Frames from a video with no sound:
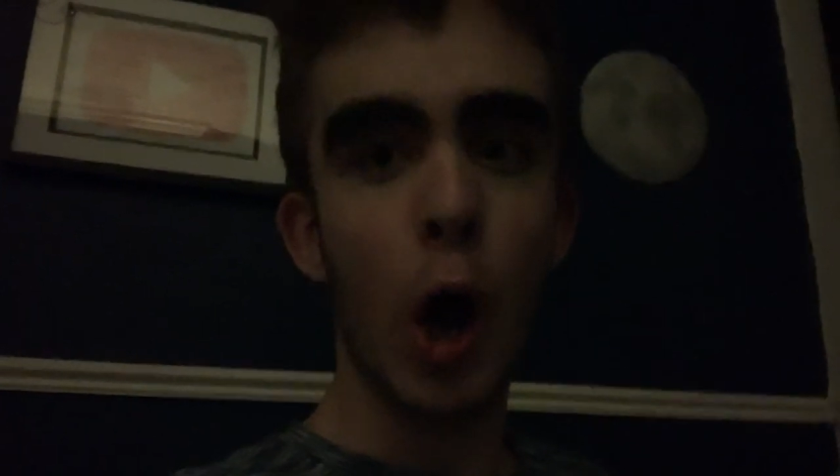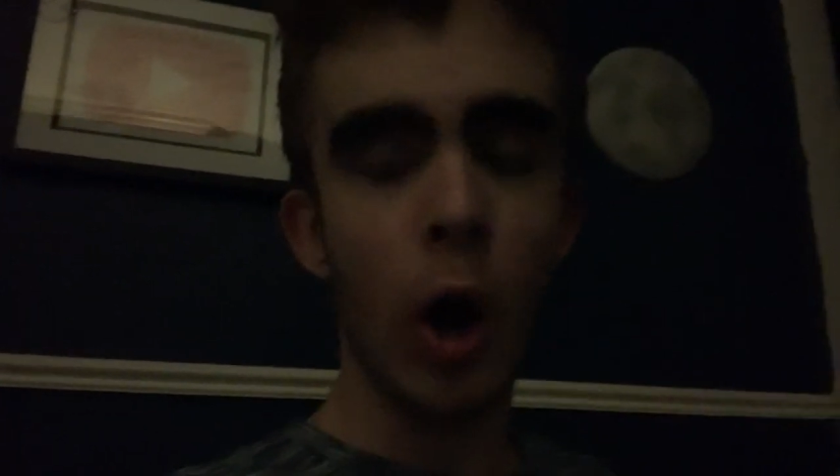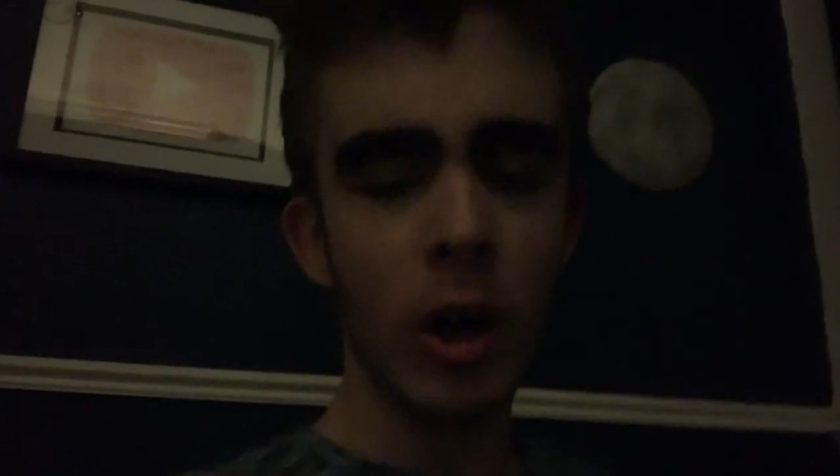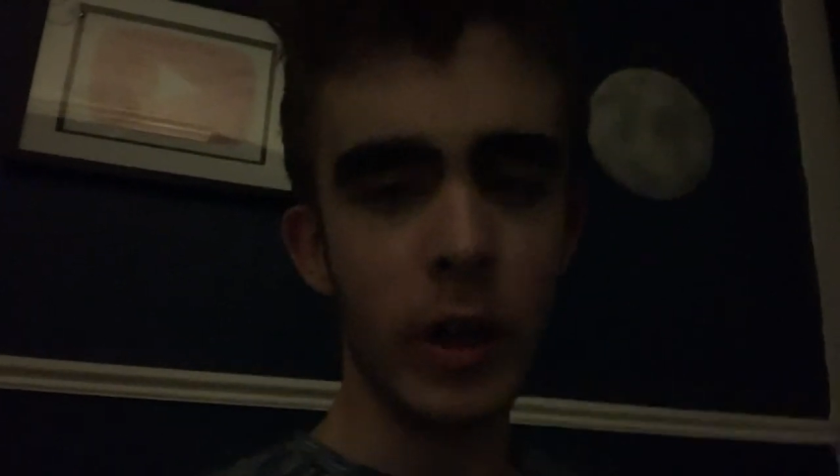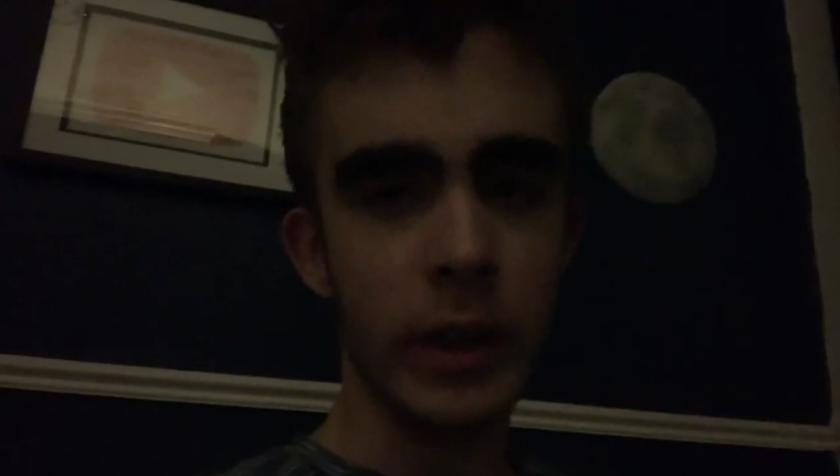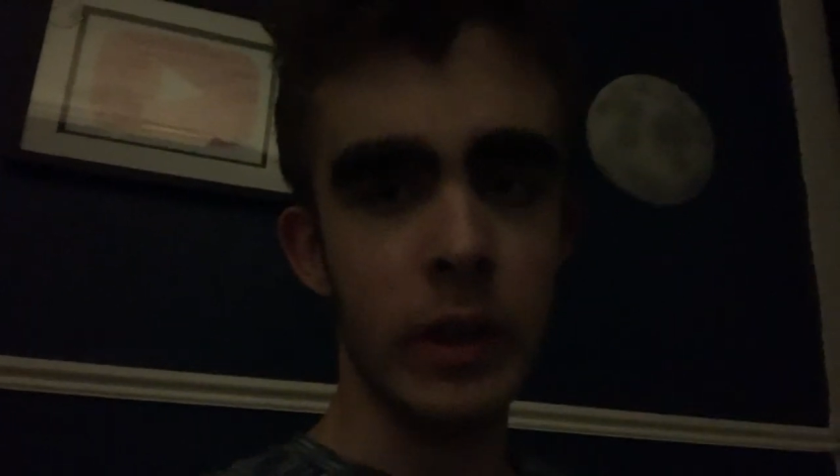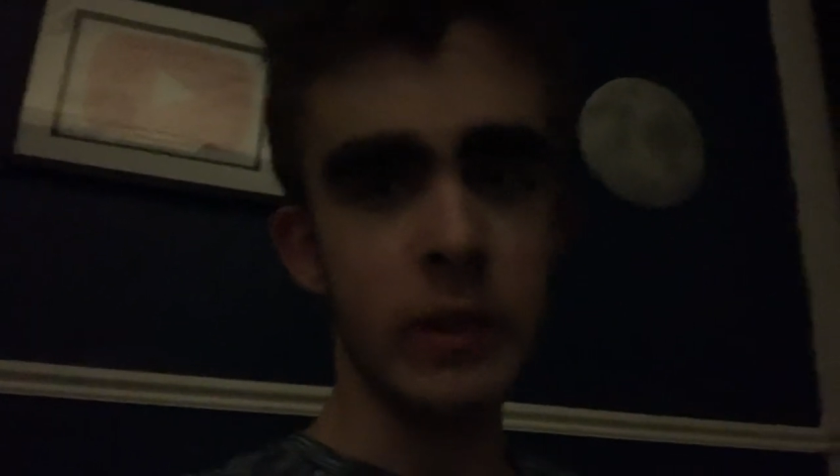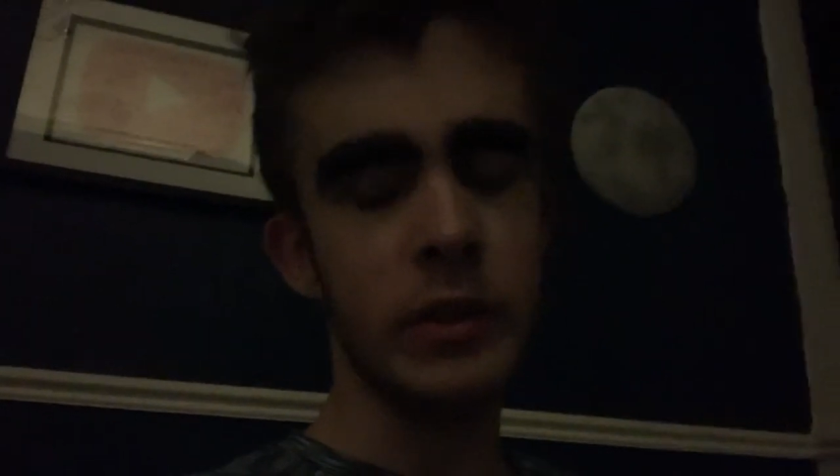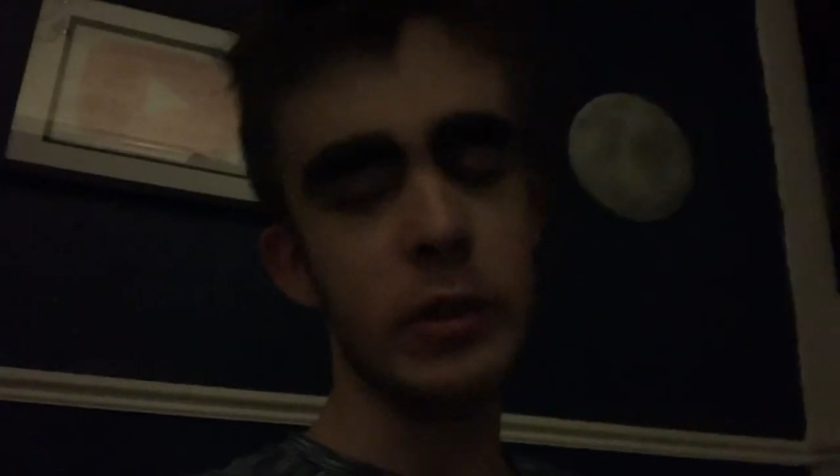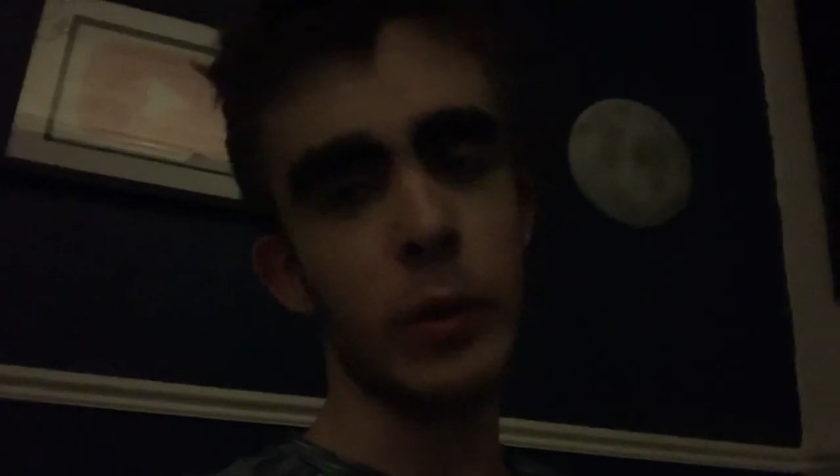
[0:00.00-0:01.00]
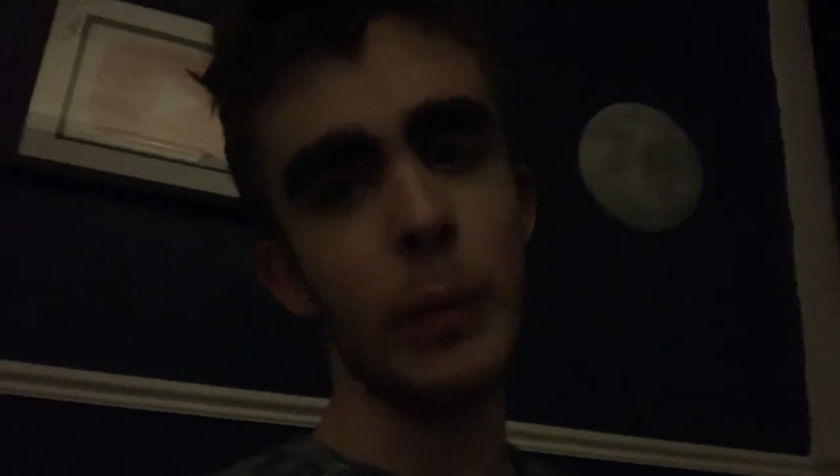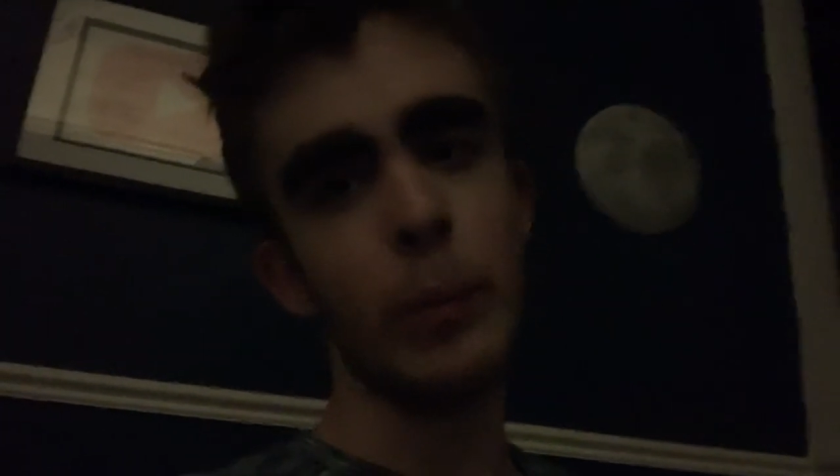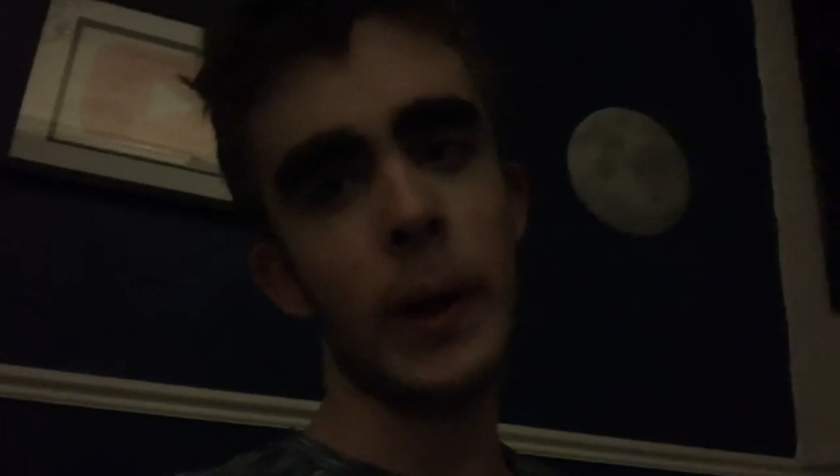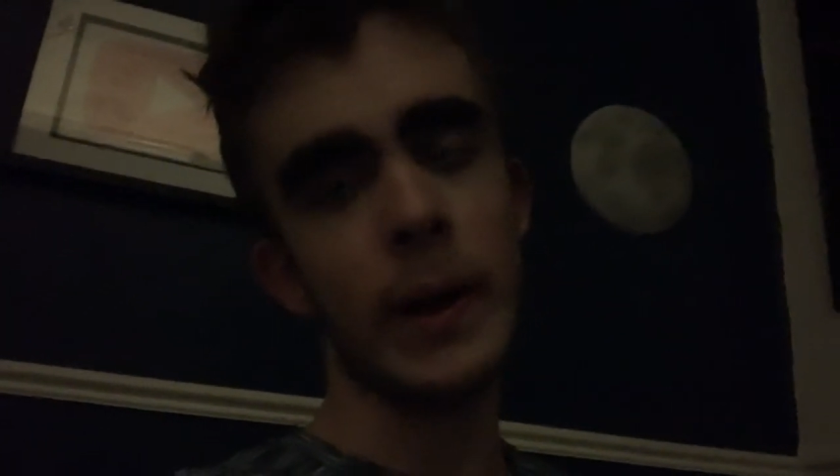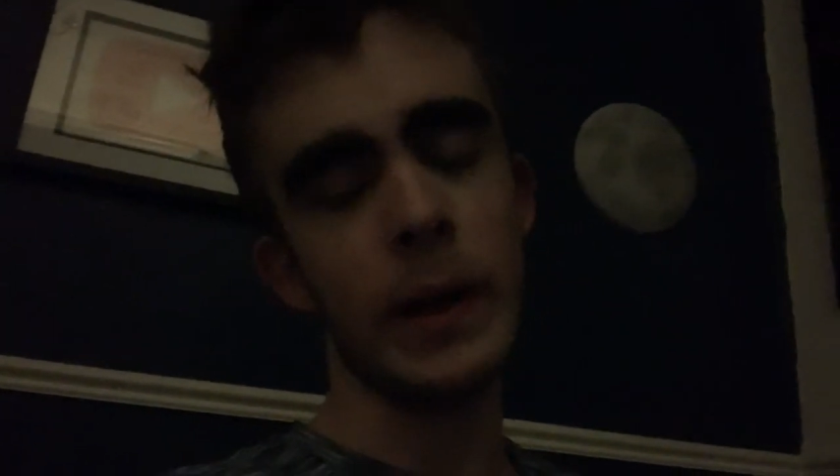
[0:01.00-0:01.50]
Alright guys, so I'm back